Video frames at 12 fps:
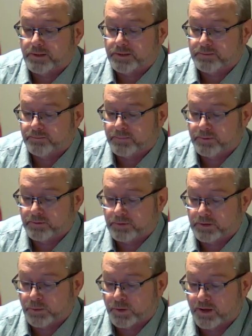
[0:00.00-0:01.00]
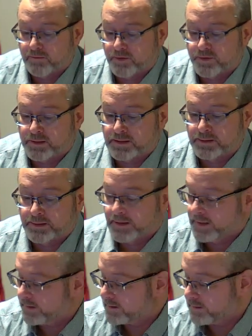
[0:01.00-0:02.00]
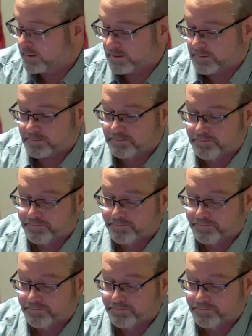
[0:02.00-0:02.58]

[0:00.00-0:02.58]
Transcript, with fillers: I don't have anything on that. Um,